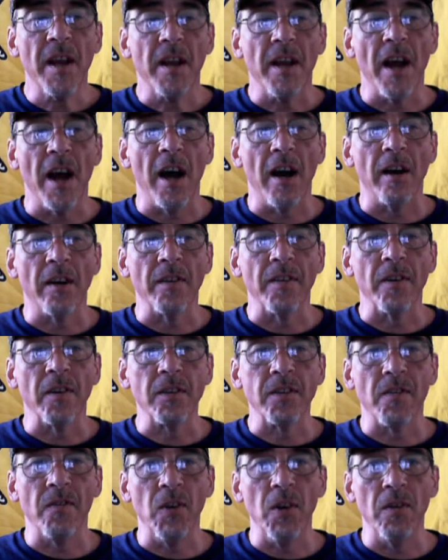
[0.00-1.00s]
Now,
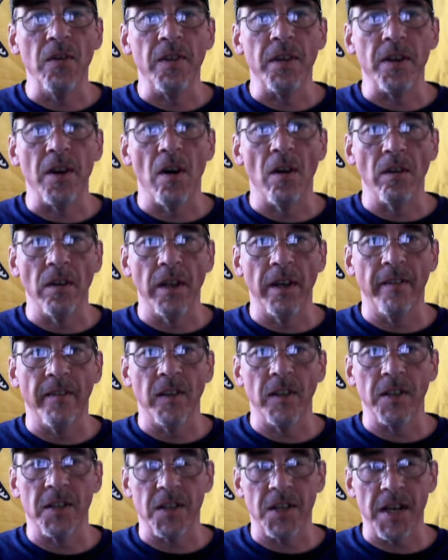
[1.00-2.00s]
those of you that don't live
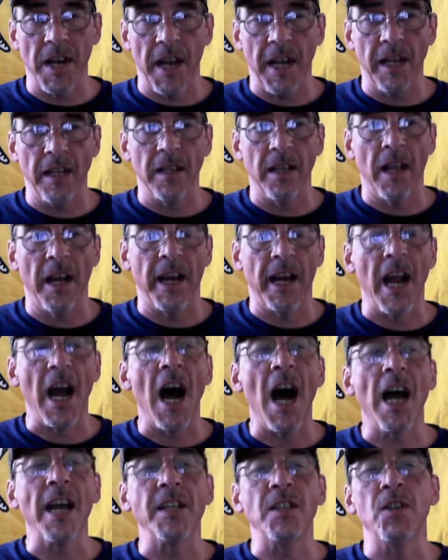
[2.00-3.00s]
in the state like
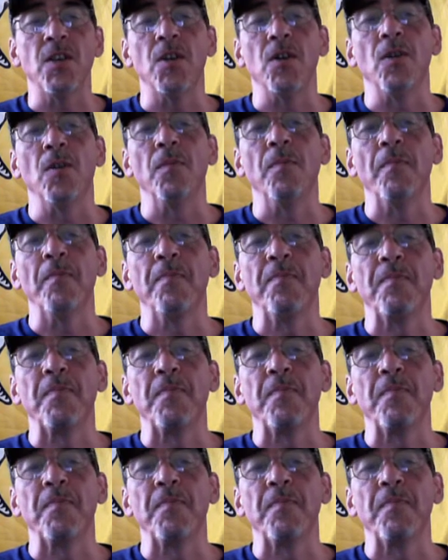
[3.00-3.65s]
I do,